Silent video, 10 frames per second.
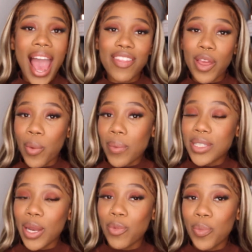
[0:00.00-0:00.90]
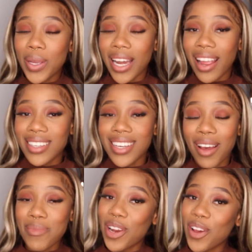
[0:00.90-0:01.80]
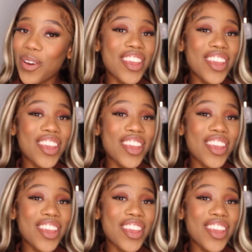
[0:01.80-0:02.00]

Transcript: and their website will be linked down below.